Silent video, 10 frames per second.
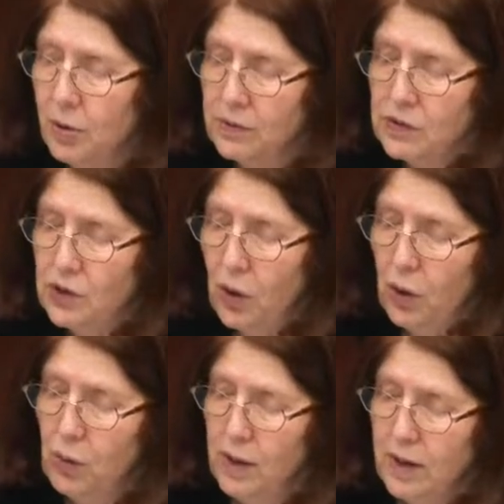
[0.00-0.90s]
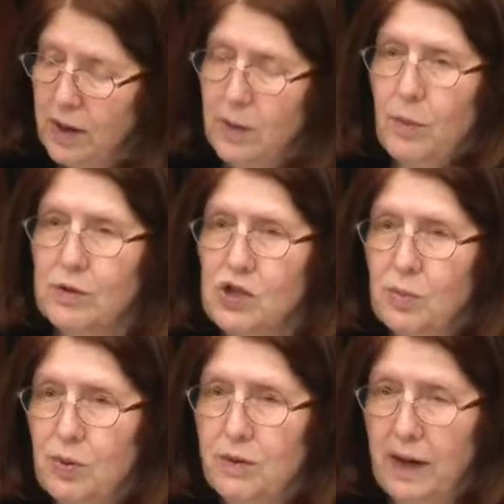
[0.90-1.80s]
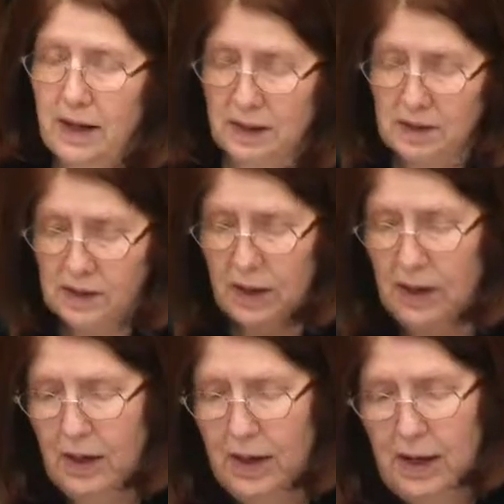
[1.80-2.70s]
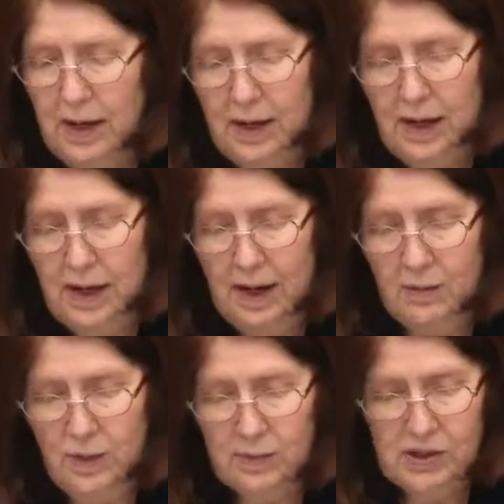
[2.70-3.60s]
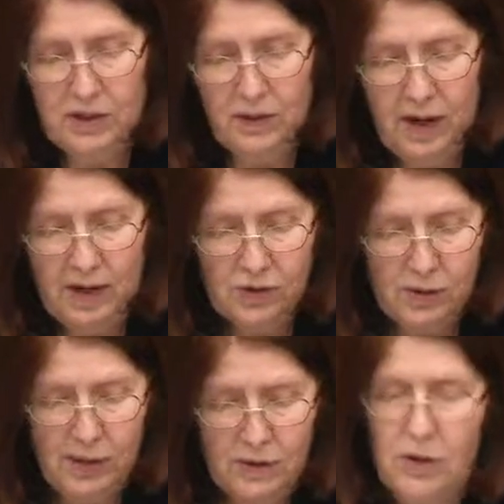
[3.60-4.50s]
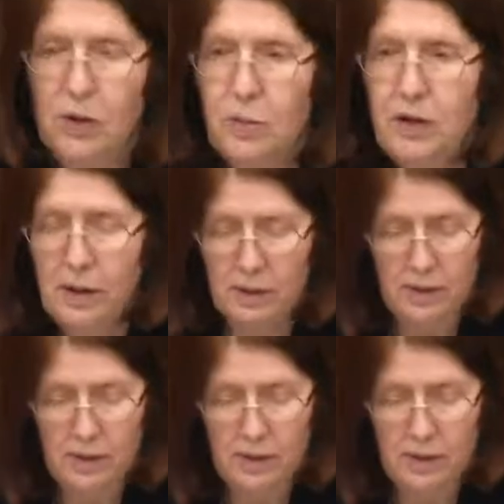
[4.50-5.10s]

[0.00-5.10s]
Opposed, no. The motion prevails. And Representative Cantrell, to your bill.